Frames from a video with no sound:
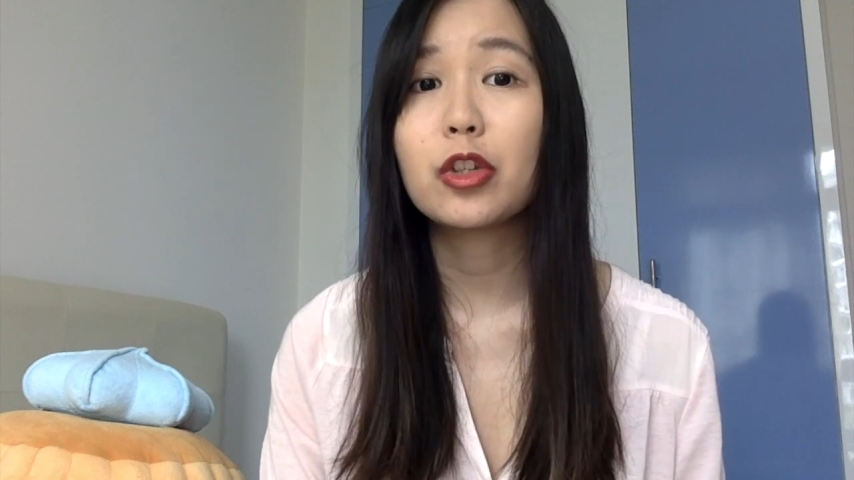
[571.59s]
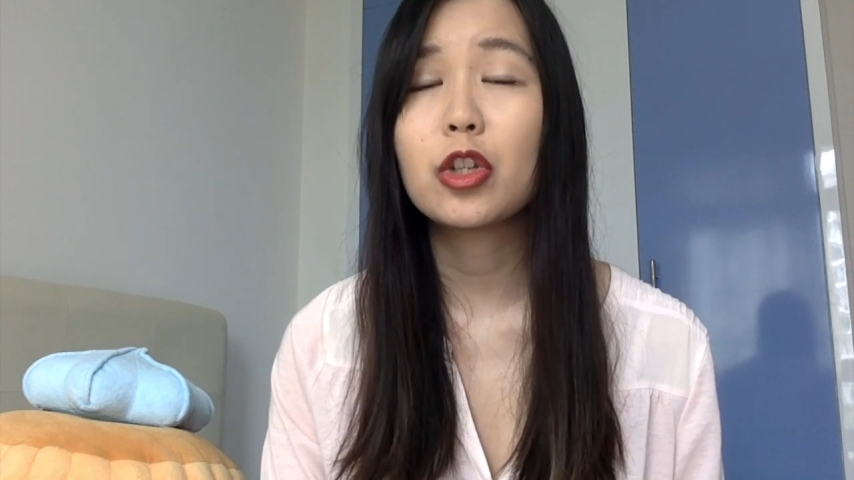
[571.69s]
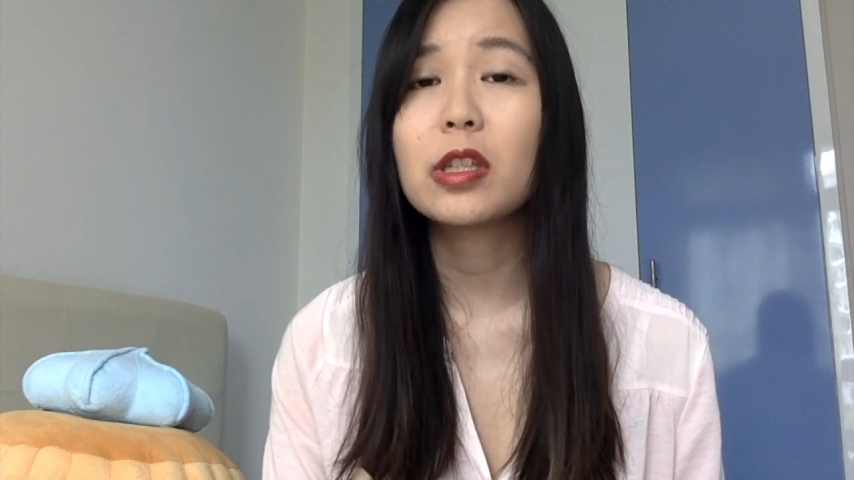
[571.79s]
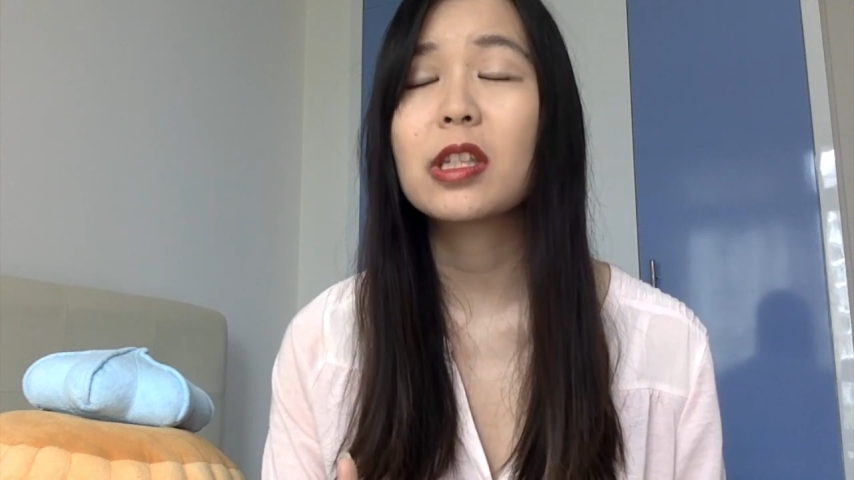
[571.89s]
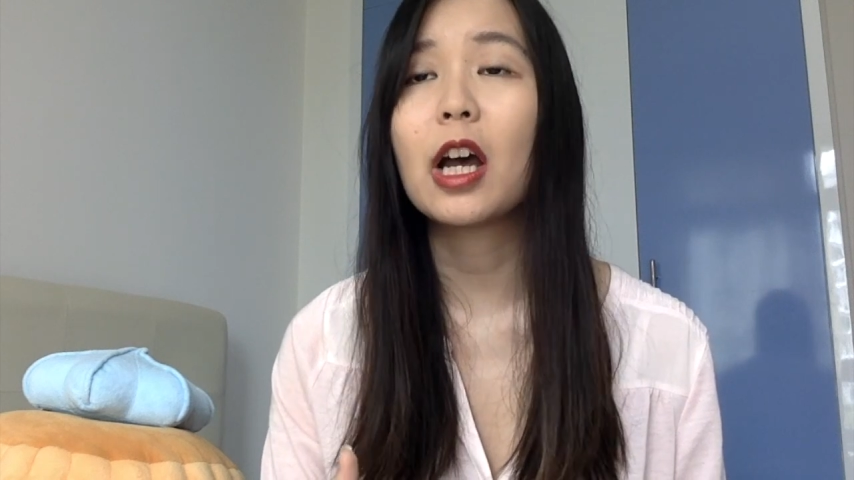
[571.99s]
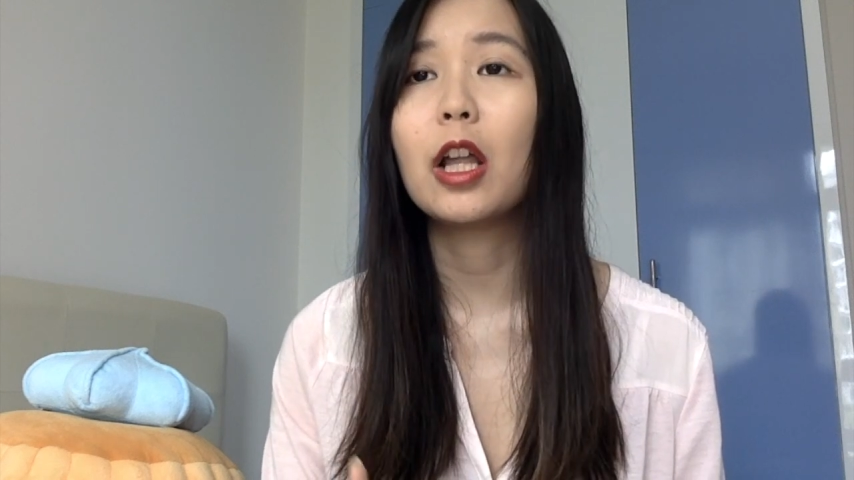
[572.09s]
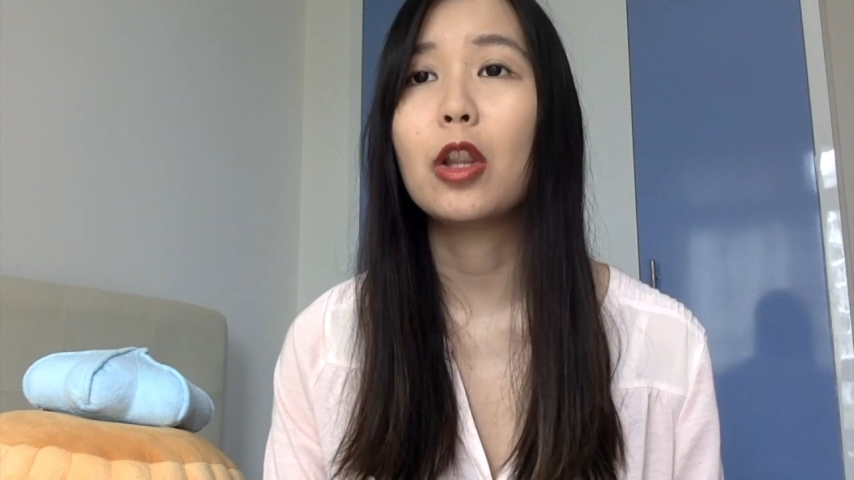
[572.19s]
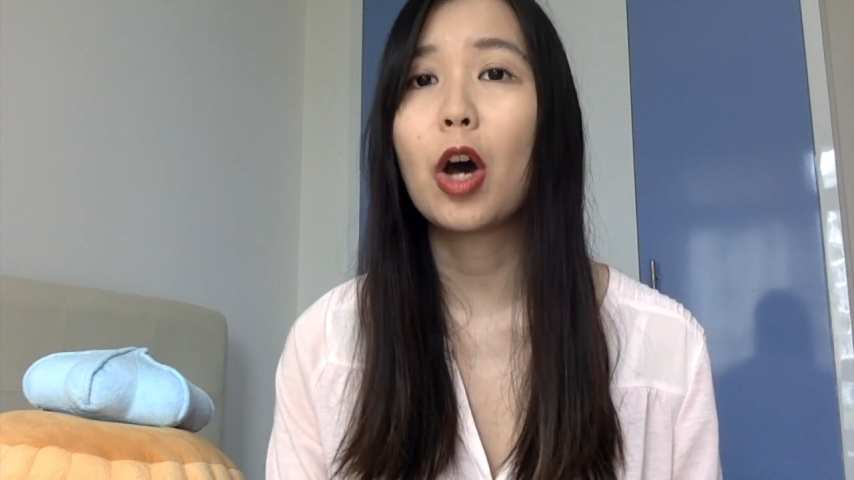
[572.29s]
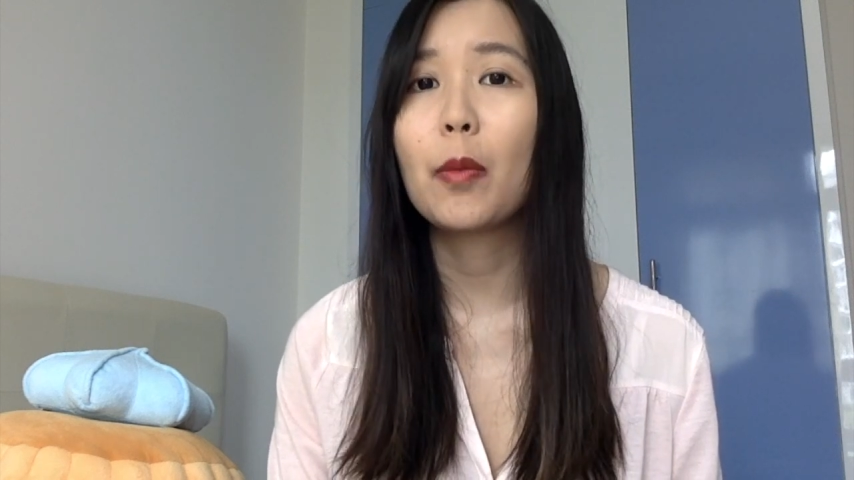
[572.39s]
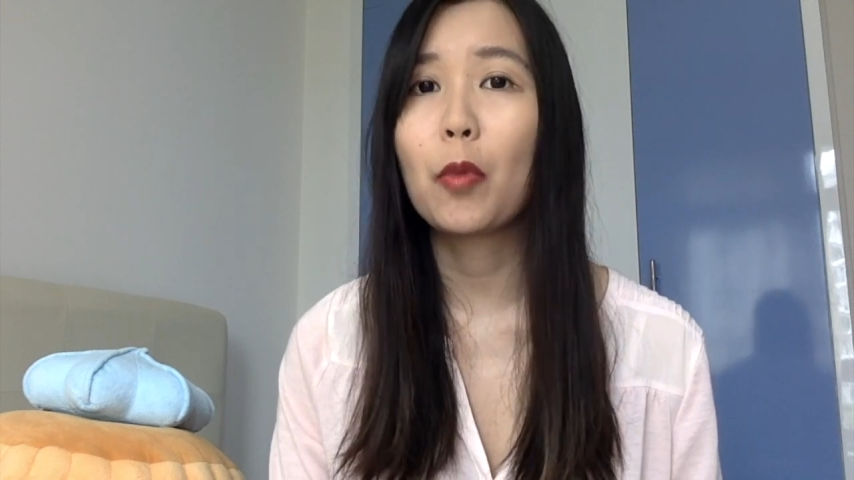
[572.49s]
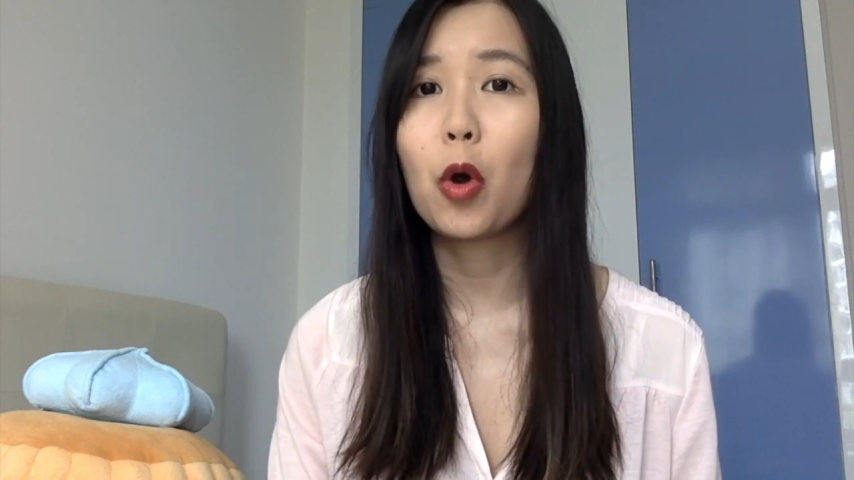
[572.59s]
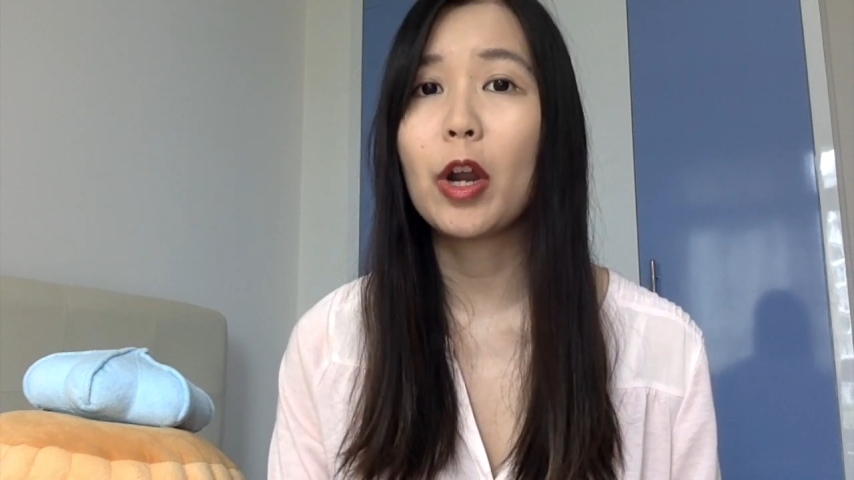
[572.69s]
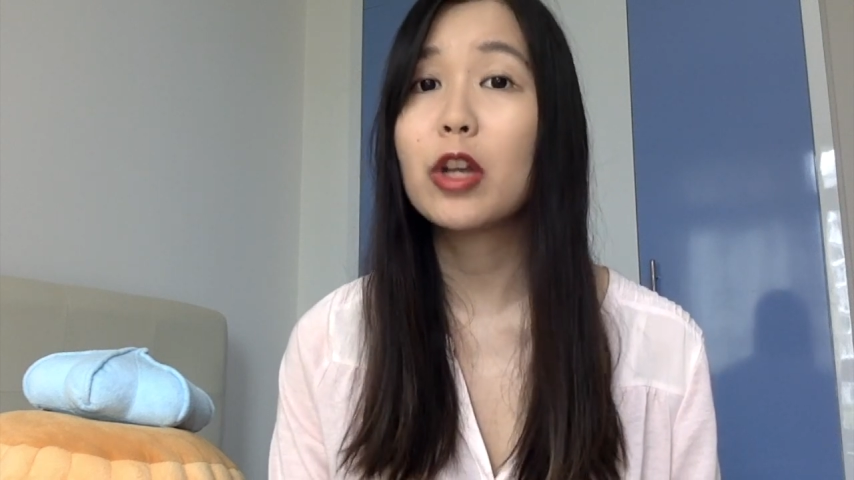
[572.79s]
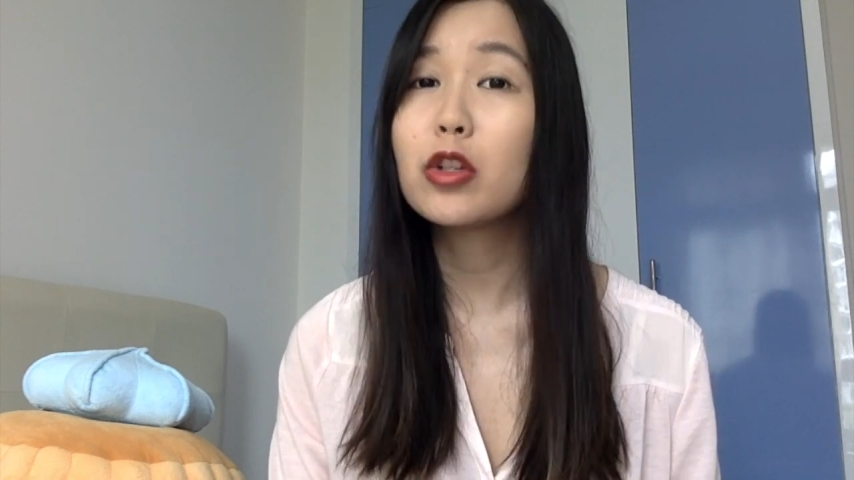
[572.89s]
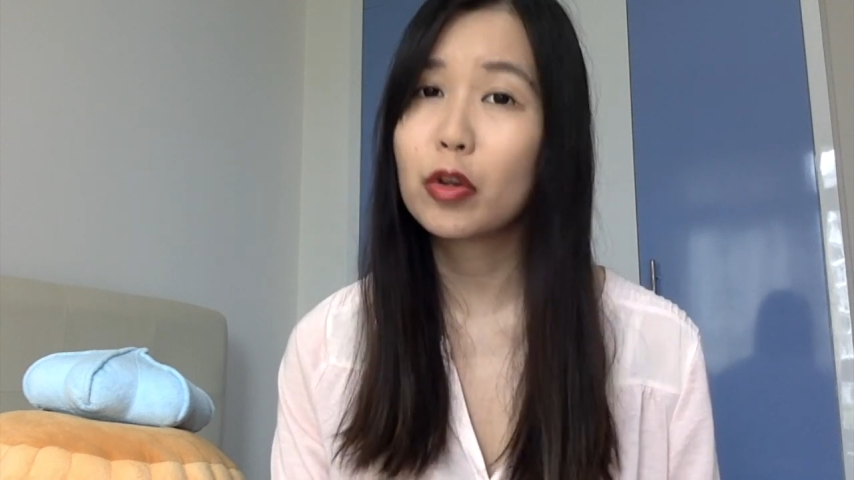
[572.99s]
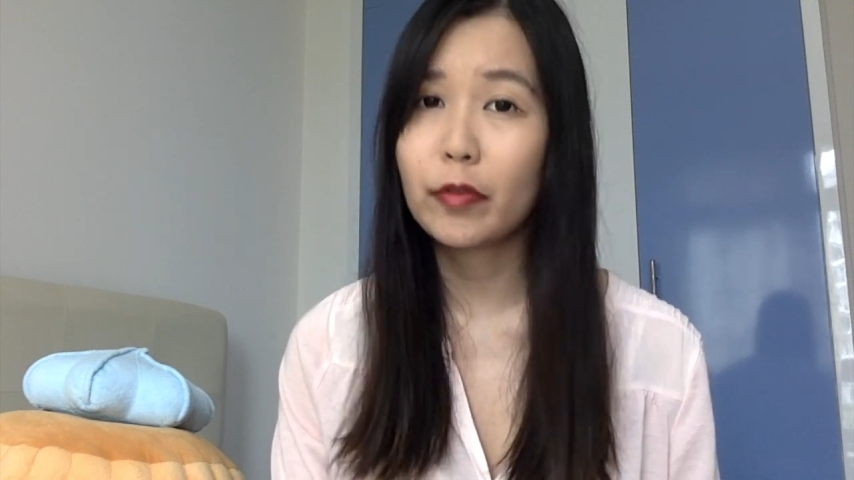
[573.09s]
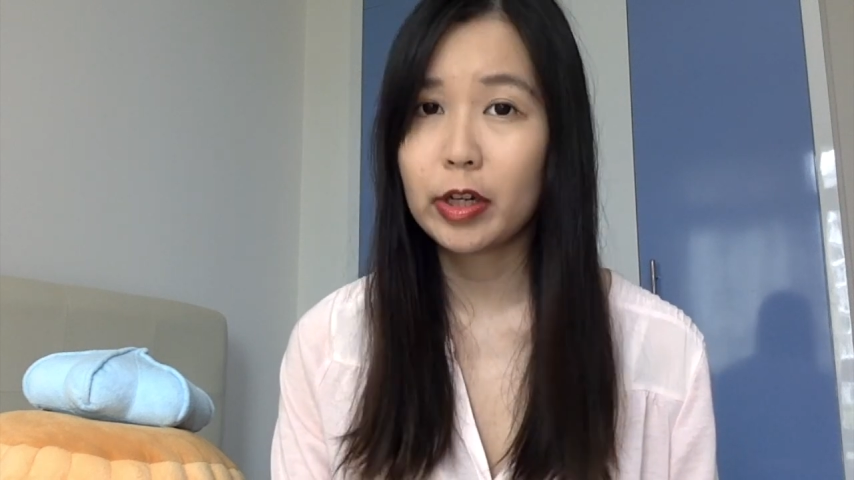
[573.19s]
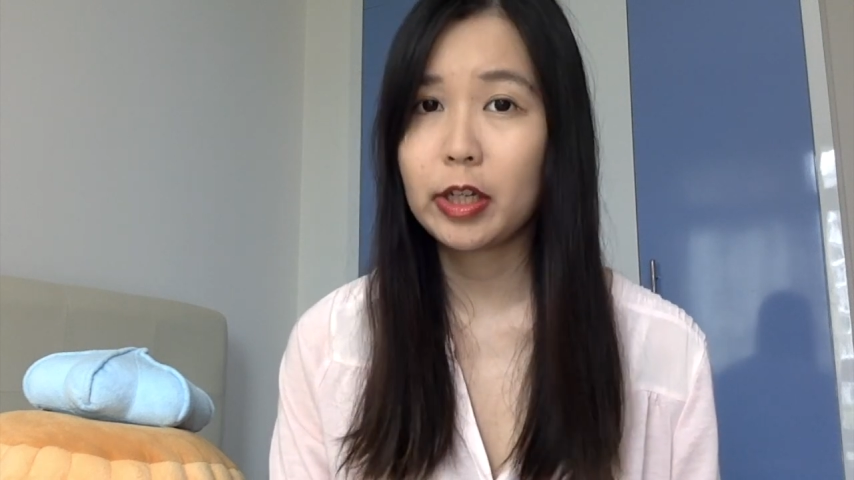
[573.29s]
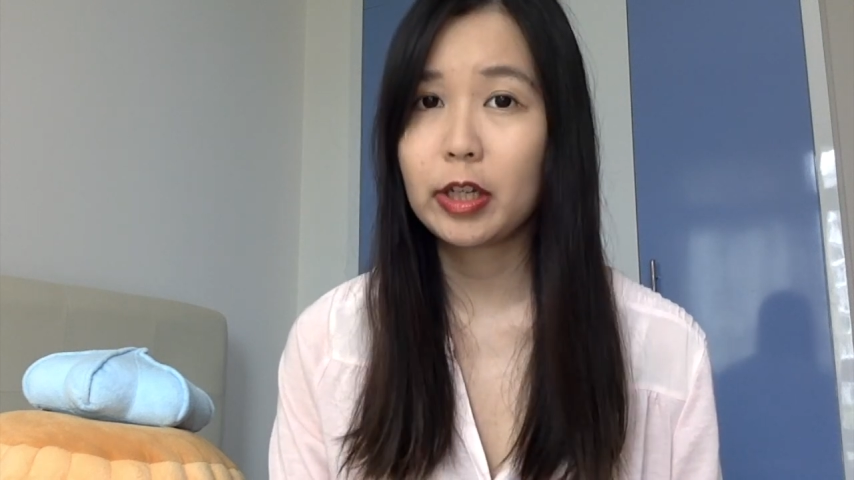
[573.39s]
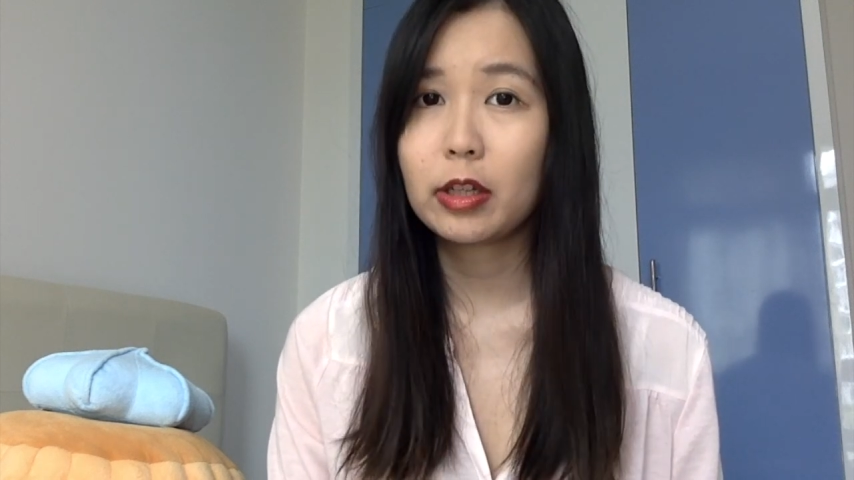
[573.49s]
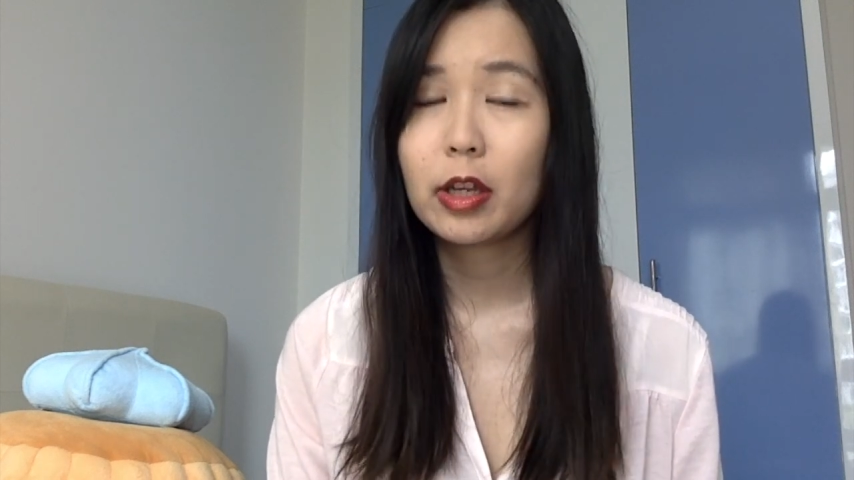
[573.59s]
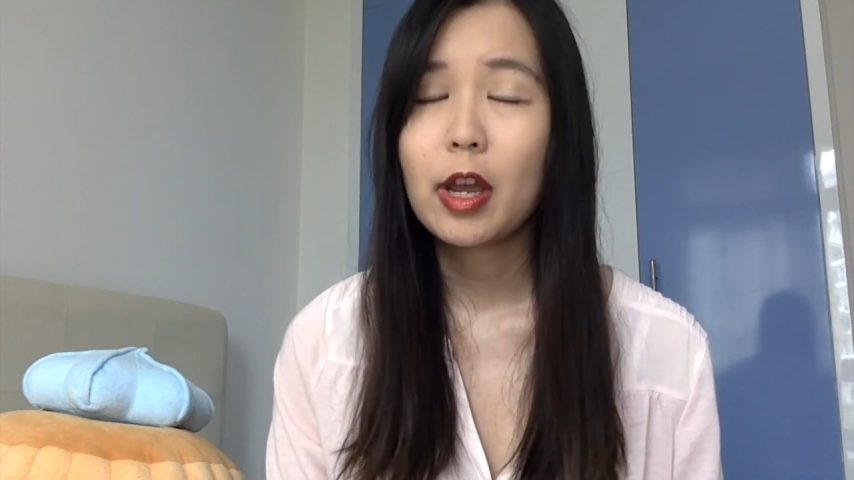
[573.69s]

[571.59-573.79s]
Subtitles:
she's a lot more introverted.